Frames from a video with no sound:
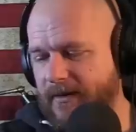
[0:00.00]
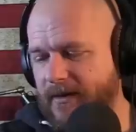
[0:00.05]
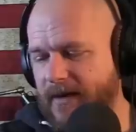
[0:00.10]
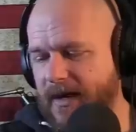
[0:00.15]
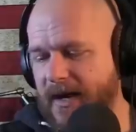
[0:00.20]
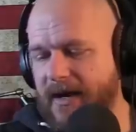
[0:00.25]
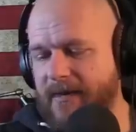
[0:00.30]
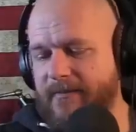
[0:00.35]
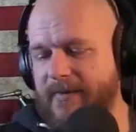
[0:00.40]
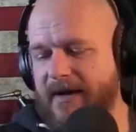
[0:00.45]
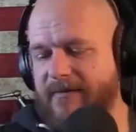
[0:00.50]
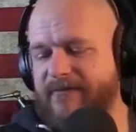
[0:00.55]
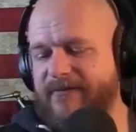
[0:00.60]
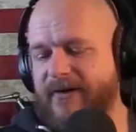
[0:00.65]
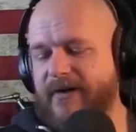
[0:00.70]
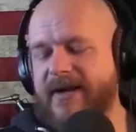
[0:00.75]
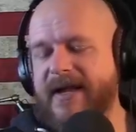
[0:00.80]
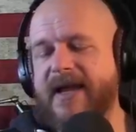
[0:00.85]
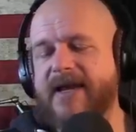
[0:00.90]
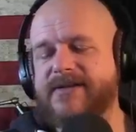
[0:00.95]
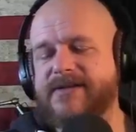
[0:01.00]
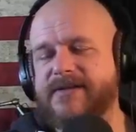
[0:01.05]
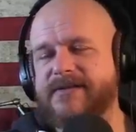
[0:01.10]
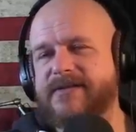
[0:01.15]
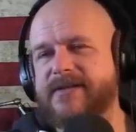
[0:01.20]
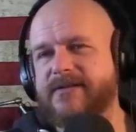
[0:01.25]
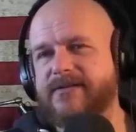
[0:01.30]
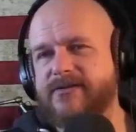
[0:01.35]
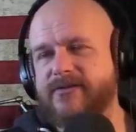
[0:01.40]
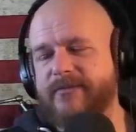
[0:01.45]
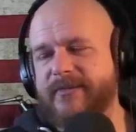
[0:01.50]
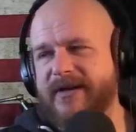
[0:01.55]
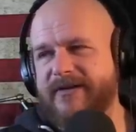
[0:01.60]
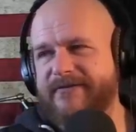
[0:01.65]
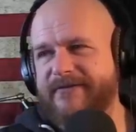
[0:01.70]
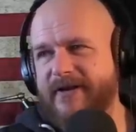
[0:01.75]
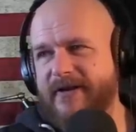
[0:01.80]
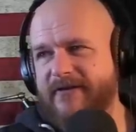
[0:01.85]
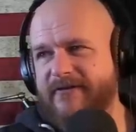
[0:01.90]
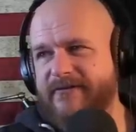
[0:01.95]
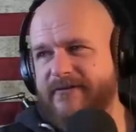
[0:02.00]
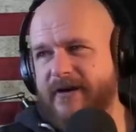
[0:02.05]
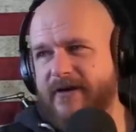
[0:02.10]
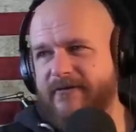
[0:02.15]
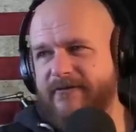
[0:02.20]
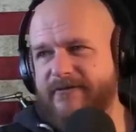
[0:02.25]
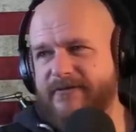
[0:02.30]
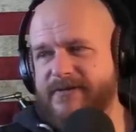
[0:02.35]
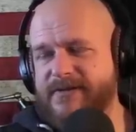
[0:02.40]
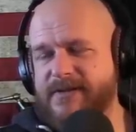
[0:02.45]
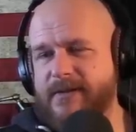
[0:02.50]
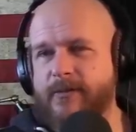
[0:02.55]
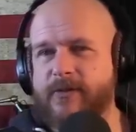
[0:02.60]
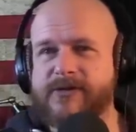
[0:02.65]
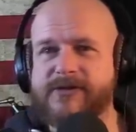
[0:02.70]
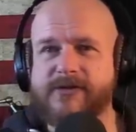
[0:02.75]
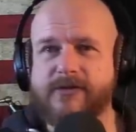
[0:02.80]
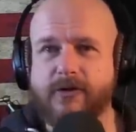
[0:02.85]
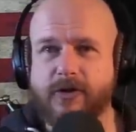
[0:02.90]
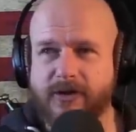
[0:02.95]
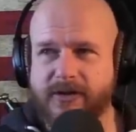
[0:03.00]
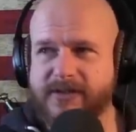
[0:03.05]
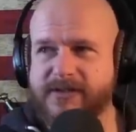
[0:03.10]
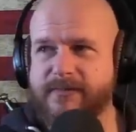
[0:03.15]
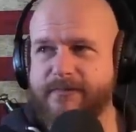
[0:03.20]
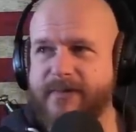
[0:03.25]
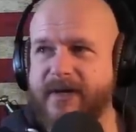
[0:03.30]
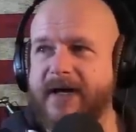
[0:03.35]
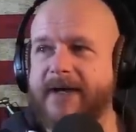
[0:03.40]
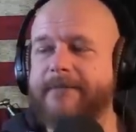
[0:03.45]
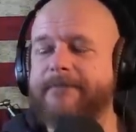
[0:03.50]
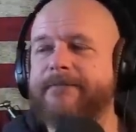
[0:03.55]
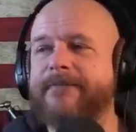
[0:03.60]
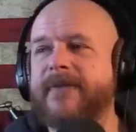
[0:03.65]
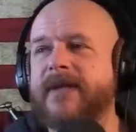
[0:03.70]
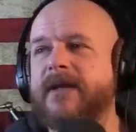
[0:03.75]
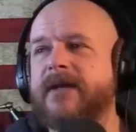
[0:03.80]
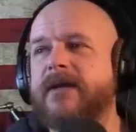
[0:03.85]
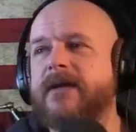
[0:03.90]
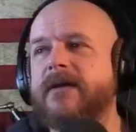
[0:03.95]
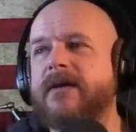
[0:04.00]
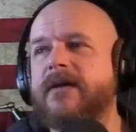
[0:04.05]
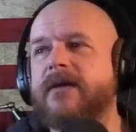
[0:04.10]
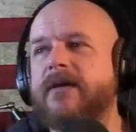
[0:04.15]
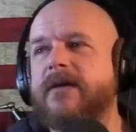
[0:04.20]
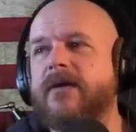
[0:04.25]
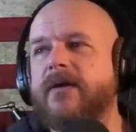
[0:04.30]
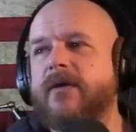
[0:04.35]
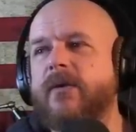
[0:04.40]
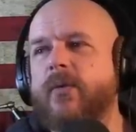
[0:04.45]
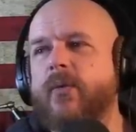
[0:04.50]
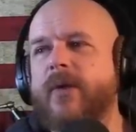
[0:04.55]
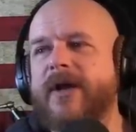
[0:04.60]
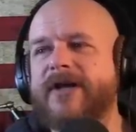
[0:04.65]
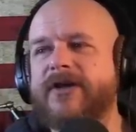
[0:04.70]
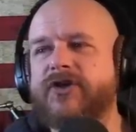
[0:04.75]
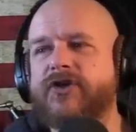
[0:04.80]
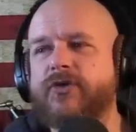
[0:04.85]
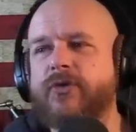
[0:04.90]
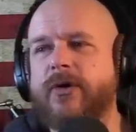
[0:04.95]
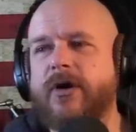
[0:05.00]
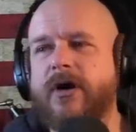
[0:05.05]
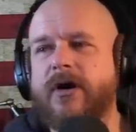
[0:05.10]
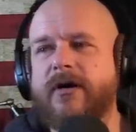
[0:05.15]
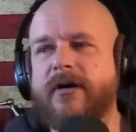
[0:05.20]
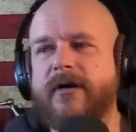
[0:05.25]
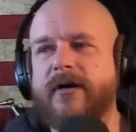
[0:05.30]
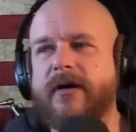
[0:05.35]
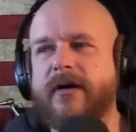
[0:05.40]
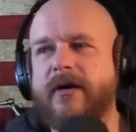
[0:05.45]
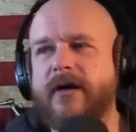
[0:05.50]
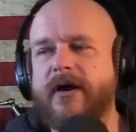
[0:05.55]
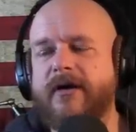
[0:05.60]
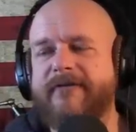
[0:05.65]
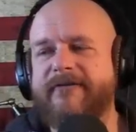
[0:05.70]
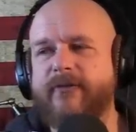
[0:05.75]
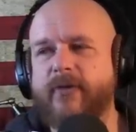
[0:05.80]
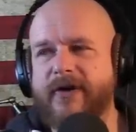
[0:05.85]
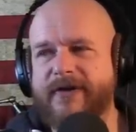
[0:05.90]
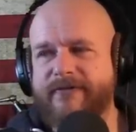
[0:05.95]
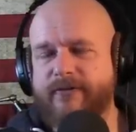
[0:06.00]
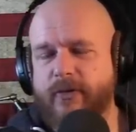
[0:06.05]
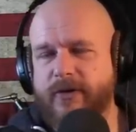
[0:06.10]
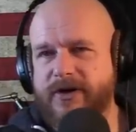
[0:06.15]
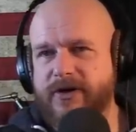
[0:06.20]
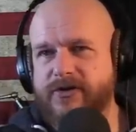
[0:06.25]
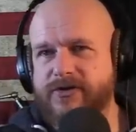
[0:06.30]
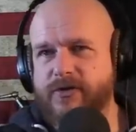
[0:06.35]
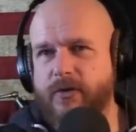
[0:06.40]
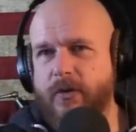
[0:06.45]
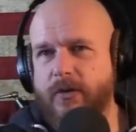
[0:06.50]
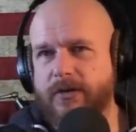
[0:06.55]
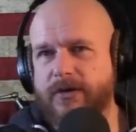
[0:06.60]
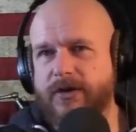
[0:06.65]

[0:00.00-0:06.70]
I'm I'm very hesitant to make fun of of someone's looks, but when you are uh, 44 years old,